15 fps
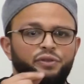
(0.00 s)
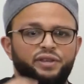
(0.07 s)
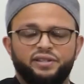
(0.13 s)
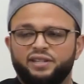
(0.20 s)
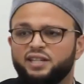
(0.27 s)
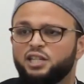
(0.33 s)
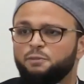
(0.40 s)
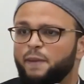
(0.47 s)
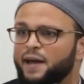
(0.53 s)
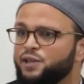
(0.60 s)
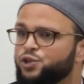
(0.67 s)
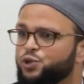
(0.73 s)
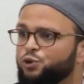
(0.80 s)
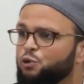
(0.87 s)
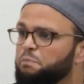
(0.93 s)
build this
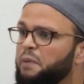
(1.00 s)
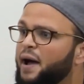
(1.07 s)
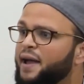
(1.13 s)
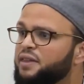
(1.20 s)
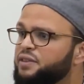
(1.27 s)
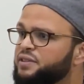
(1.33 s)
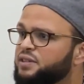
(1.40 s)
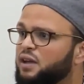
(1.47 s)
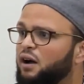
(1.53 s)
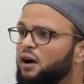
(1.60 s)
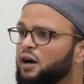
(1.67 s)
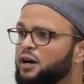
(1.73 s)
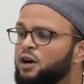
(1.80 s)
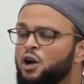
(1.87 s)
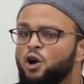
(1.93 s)
expansion or buy this
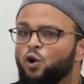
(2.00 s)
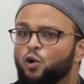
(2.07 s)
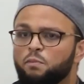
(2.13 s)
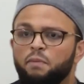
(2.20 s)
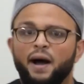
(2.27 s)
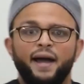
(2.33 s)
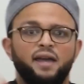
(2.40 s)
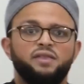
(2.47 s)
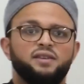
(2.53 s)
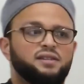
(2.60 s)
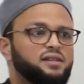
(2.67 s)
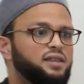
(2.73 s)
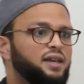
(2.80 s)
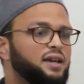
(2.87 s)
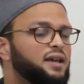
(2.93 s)
car or buy
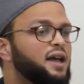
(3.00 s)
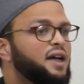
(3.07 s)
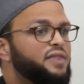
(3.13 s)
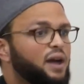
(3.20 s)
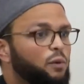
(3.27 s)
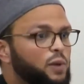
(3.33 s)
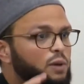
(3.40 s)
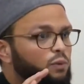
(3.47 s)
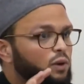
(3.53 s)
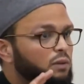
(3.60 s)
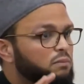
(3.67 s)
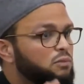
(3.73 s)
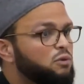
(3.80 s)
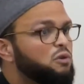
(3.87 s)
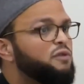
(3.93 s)
this thing, that we
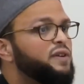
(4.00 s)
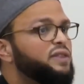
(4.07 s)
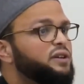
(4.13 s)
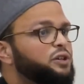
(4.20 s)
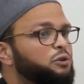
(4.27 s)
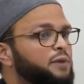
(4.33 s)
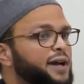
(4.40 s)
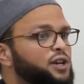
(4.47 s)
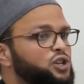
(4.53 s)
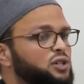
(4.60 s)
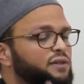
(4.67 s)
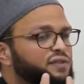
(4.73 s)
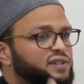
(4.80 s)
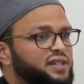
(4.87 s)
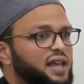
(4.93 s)
will move in the
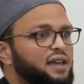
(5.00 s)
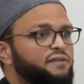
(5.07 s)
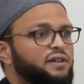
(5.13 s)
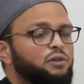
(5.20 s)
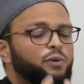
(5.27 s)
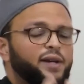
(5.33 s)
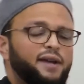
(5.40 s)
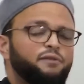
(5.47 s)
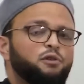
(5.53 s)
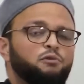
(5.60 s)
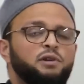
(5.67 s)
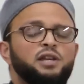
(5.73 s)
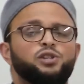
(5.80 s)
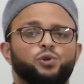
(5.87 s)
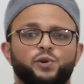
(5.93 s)
direction of saving
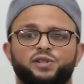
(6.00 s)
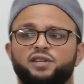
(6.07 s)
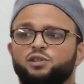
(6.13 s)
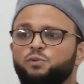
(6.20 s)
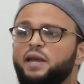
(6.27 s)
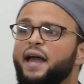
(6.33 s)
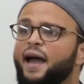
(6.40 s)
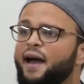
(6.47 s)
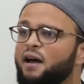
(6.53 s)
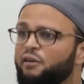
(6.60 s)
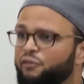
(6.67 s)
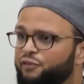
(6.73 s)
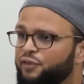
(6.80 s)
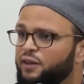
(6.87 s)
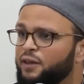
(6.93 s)
whatever resources we
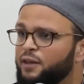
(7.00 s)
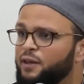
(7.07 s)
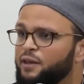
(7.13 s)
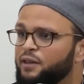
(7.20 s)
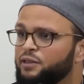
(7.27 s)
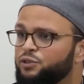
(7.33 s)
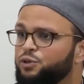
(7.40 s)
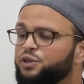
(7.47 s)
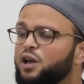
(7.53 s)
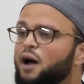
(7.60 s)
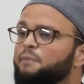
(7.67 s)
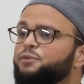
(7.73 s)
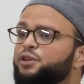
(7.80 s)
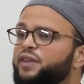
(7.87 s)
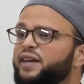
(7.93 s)
have to
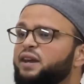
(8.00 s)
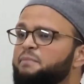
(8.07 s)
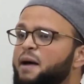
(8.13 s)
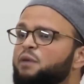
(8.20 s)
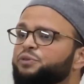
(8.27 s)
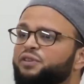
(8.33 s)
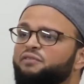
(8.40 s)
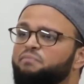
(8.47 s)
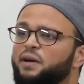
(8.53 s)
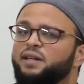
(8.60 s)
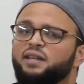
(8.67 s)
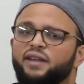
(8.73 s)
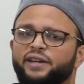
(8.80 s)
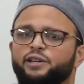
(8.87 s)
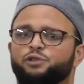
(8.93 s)
come to that amount of
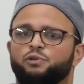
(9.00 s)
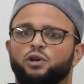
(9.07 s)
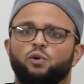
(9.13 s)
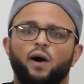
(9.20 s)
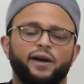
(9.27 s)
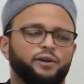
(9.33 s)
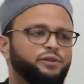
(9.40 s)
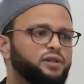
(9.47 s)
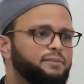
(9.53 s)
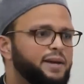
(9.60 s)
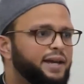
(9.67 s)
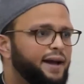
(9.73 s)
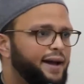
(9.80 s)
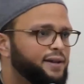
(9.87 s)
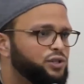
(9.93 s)
money that is required to
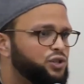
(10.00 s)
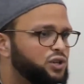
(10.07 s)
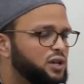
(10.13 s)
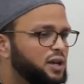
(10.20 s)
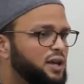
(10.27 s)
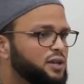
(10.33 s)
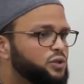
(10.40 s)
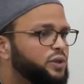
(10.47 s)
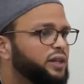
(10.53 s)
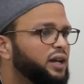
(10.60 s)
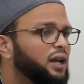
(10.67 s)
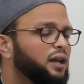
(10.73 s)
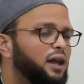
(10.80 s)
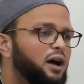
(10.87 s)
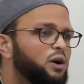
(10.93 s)
make Hajj, so
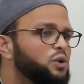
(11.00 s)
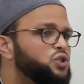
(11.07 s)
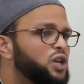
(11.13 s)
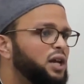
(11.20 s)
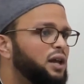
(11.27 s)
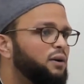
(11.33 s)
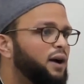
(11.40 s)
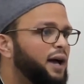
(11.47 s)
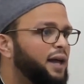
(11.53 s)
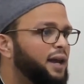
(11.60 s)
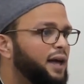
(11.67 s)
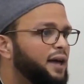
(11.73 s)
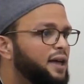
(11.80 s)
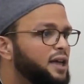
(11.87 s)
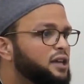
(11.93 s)
that
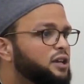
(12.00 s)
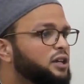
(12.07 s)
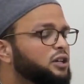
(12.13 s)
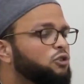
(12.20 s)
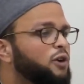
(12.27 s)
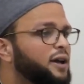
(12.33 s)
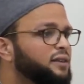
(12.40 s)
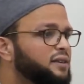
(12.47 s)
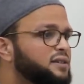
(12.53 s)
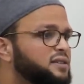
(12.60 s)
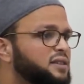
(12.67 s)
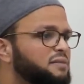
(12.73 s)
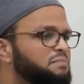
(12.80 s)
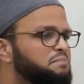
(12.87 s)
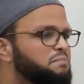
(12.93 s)
Allah can grant
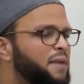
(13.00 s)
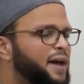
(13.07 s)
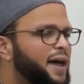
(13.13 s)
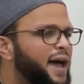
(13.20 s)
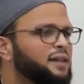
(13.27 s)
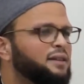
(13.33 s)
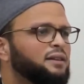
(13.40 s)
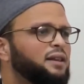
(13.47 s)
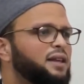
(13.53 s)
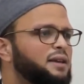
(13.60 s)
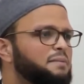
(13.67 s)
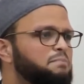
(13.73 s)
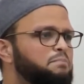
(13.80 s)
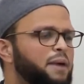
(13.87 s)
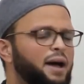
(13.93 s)
us the
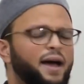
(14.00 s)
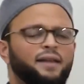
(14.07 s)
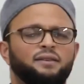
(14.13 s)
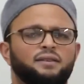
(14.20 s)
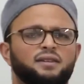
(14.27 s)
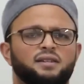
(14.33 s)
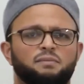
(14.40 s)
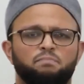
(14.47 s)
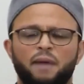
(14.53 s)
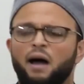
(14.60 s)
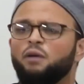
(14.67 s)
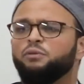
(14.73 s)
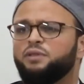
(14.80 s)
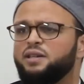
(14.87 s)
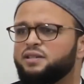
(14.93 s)
endless
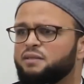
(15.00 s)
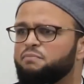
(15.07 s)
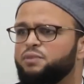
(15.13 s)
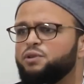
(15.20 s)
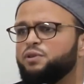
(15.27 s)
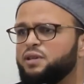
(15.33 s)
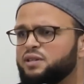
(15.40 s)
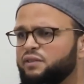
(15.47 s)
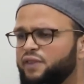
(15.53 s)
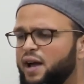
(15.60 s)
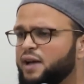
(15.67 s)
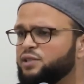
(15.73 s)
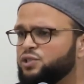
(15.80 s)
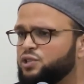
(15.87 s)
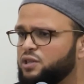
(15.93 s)
bounties and beauties
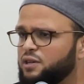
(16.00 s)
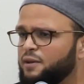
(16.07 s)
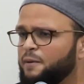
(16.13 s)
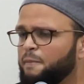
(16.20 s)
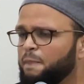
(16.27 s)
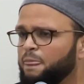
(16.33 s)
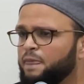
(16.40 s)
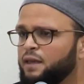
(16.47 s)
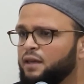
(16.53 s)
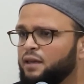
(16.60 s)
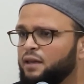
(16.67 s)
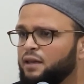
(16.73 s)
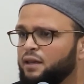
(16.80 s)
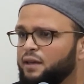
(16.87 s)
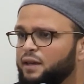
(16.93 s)
of Hajj.
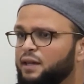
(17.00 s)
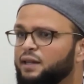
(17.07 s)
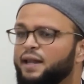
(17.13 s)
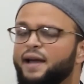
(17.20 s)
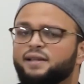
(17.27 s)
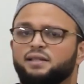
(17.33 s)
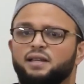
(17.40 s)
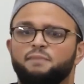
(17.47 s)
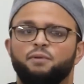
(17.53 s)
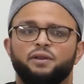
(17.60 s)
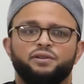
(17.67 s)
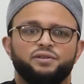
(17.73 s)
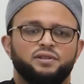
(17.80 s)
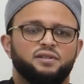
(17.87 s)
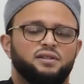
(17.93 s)
And lastly,
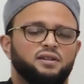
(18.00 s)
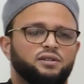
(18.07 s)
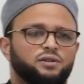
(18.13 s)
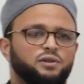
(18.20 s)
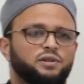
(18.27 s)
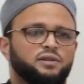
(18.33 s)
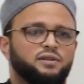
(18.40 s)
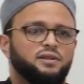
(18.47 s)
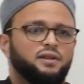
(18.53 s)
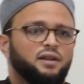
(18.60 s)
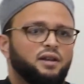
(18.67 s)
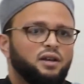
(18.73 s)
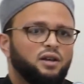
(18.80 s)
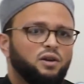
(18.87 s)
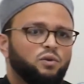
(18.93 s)
brothers and sisters,
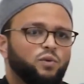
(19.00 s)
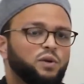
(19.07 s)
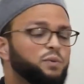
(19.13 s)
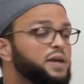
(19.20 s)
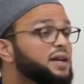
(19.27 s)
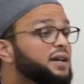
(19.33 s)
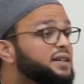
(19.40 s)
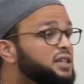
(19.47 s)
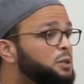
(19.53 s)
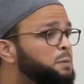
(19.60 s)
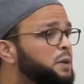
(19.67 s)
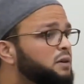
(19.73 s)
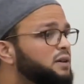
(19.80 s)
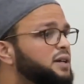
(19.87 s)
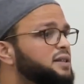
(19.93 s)
when we
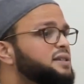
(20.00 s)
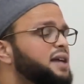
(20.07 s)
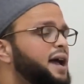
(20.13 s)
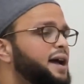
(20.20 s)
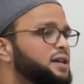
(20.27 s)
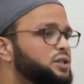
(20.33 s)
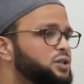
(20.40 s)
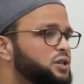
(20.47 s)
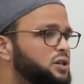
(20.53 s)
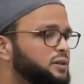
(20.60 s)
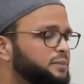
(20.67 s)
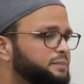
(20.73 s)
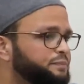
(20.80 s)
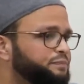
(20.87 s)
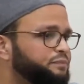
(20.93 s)
experience
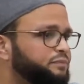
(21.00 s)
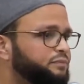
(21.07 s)
Hajj,